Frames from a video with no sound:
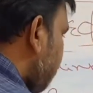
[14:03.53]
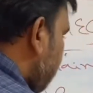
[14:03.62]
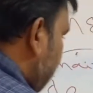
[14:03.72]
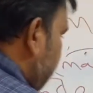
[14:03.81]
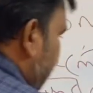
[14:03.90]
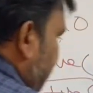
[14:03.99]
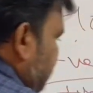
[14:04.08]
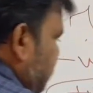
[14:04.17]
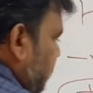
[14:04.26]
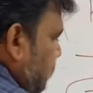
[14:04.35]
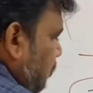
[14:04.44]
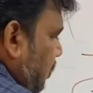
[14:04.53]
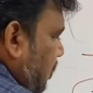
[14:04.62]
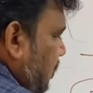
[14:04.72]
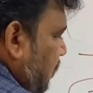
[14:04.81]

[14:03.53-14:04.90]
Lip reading: Then LH surge, note it